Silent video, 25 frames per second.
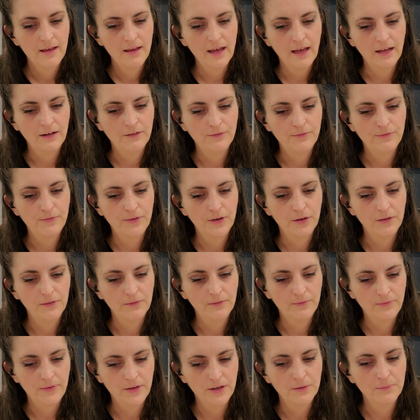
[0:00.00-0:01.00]
and
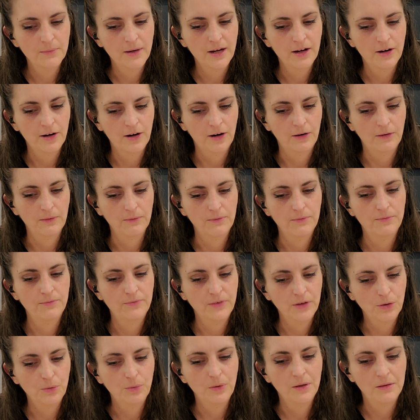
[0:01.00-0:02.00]
feel my heart
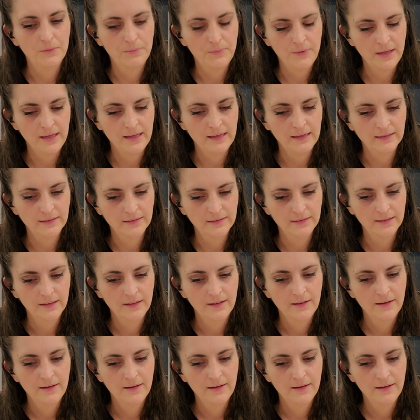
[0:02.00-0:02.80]
fill with peace